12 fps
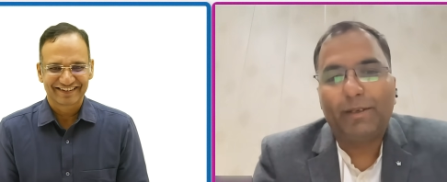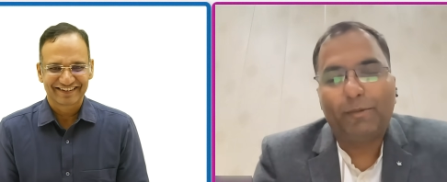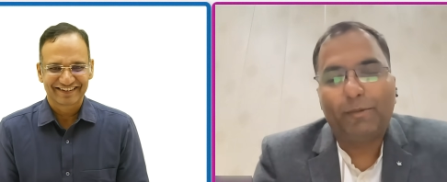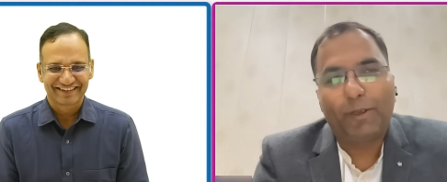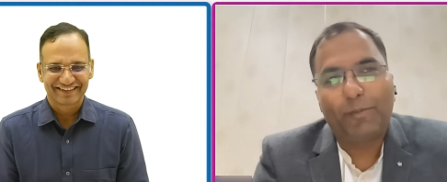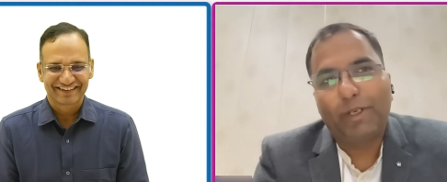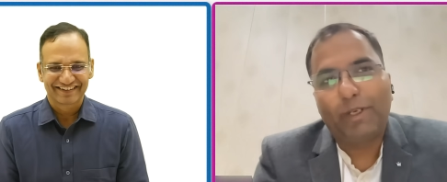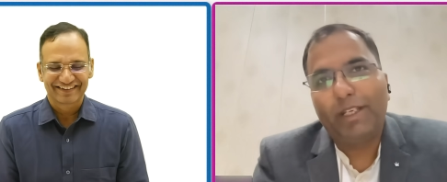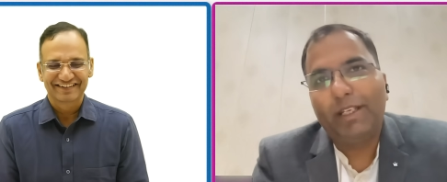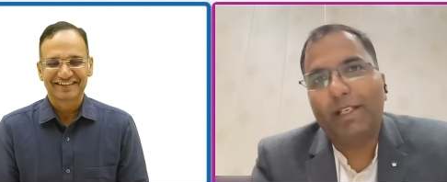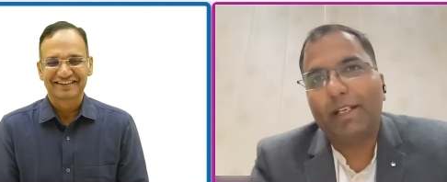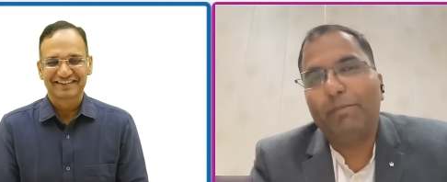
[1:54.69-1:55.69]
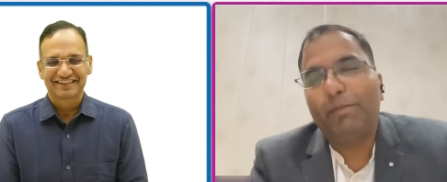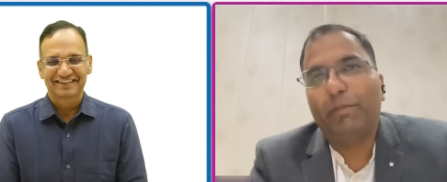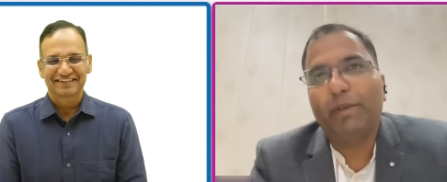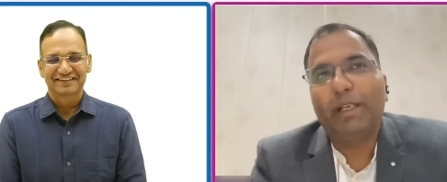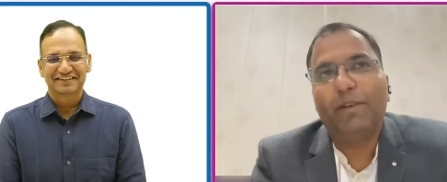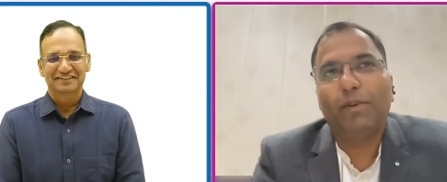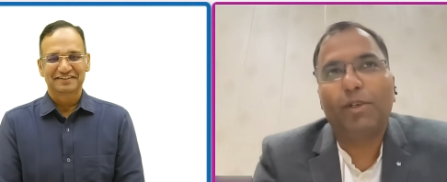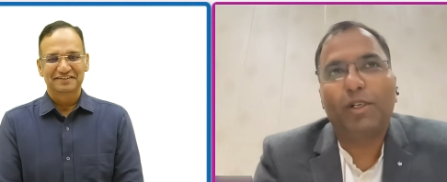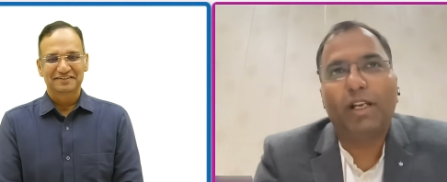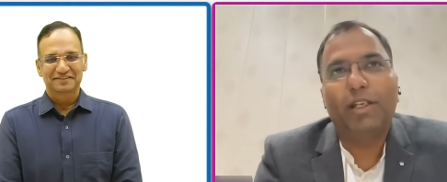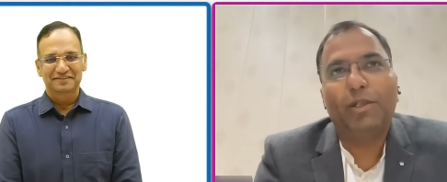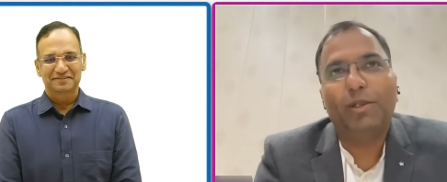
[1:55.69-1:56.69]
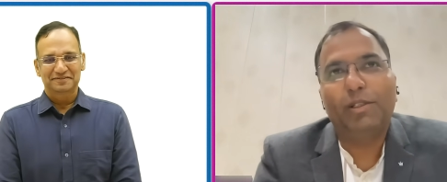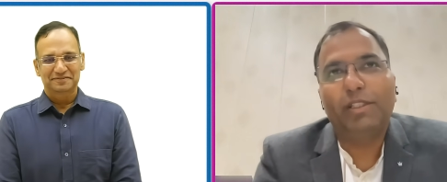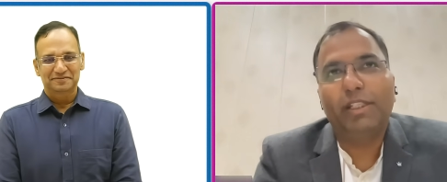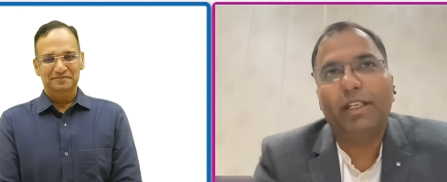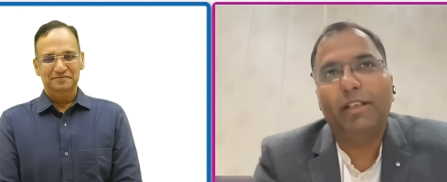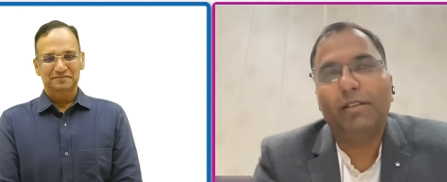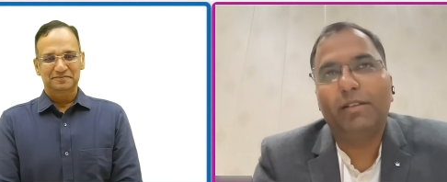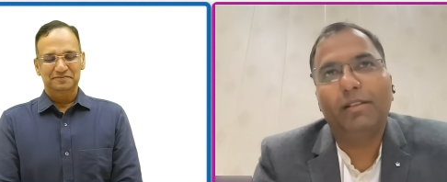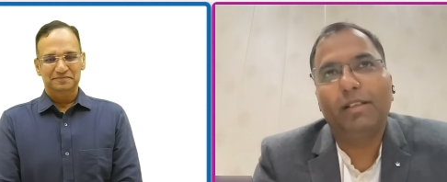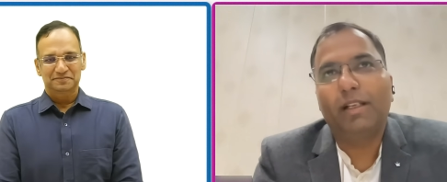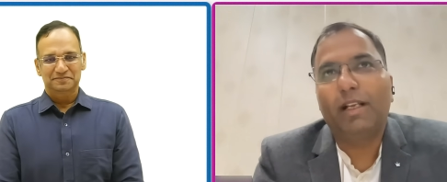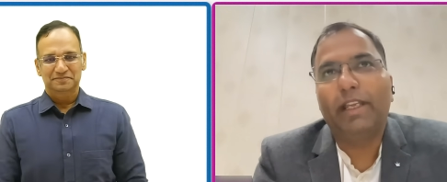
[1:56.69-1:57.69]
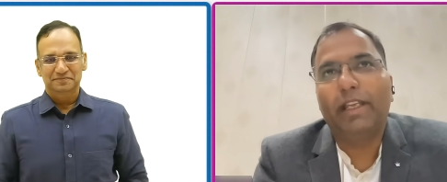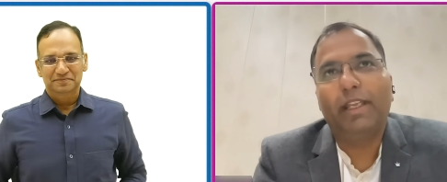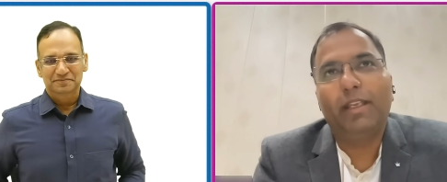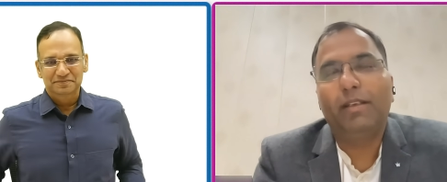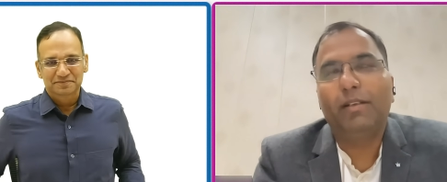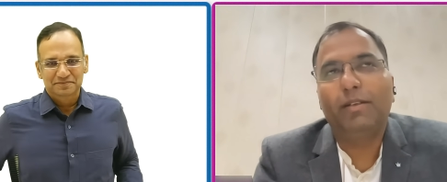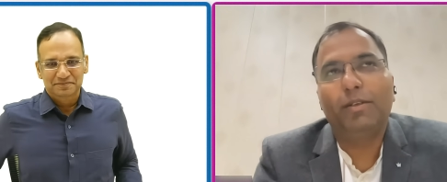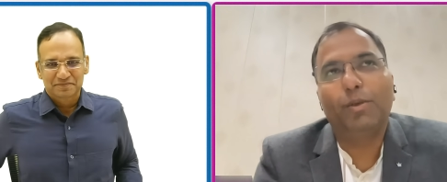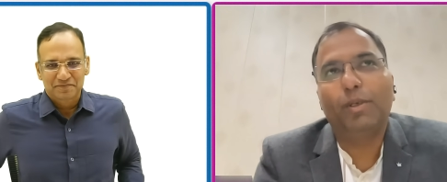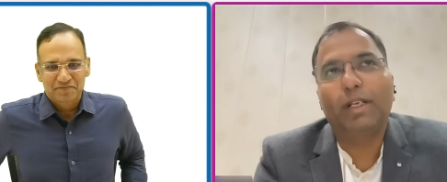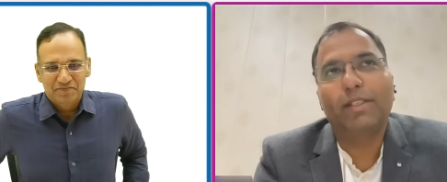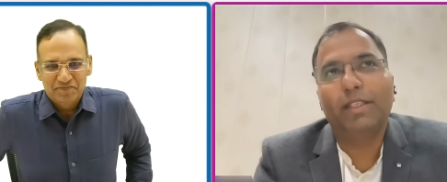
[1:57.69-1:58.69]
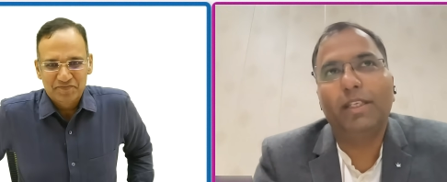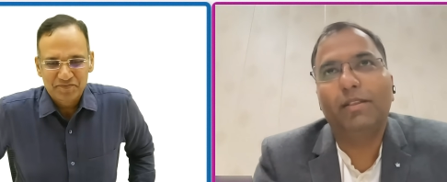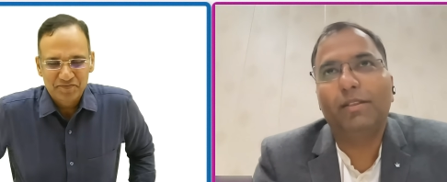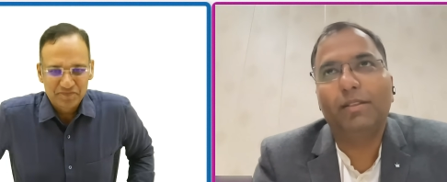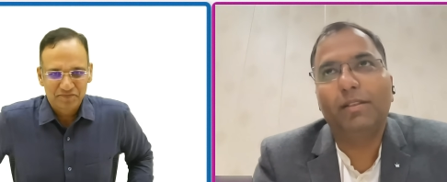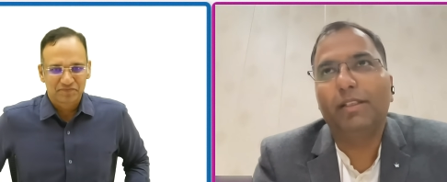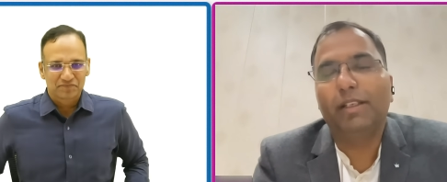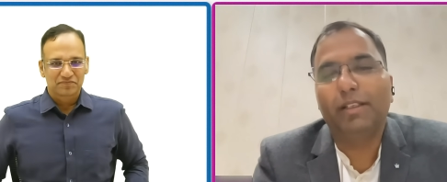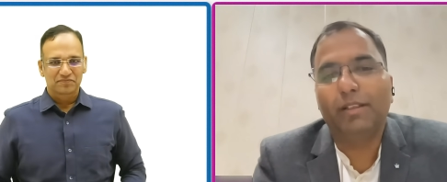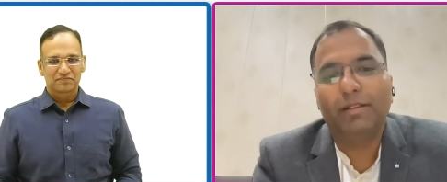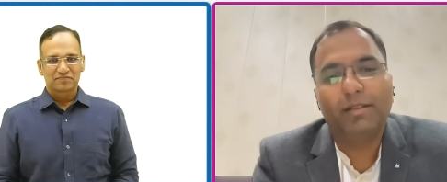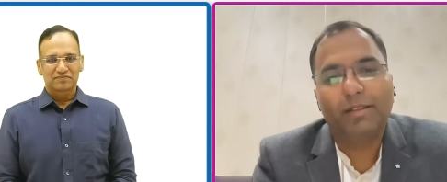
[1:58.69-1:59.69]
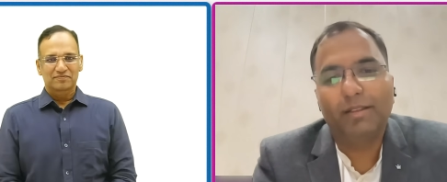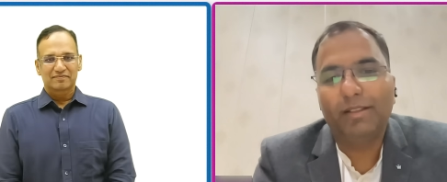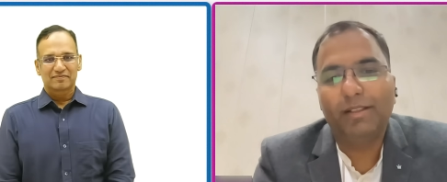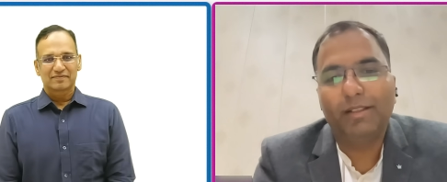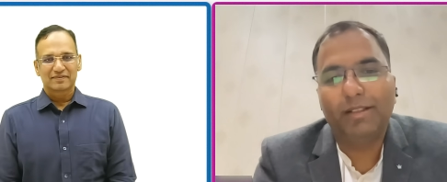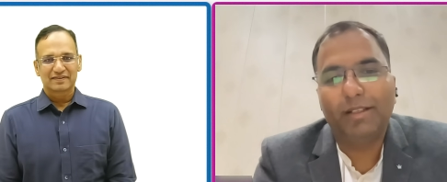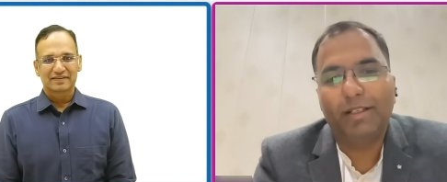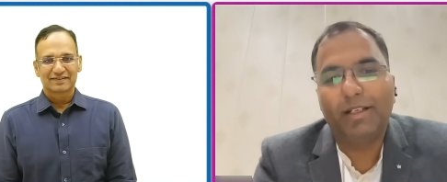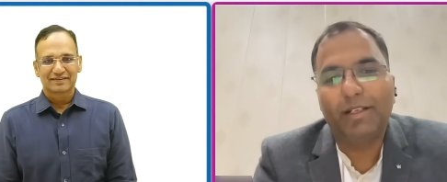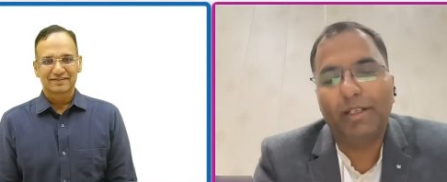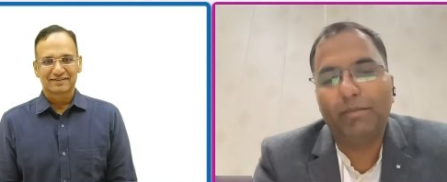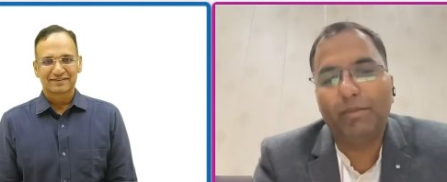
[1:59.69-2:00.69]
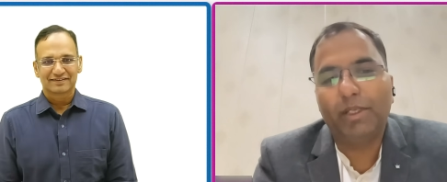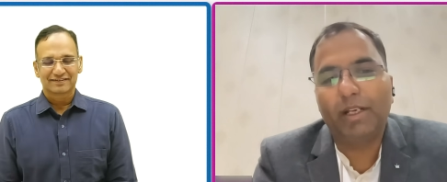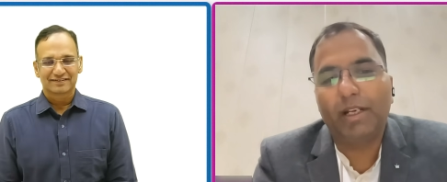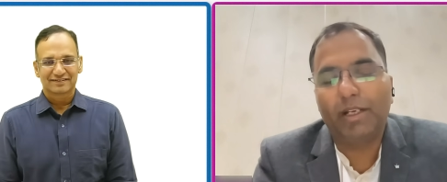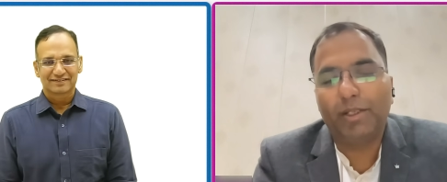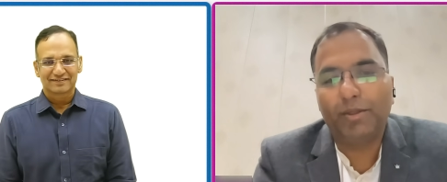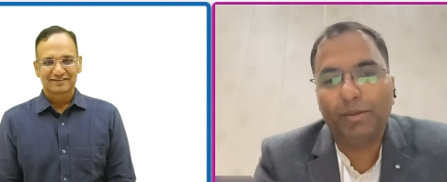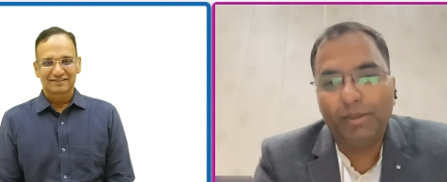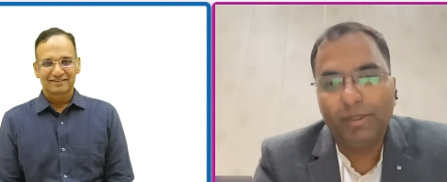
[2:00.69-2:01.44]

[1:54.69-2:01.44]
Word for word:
Speaker 1: For 1 year, I prepared for cardiology, and I took a seat in DNB Cardio.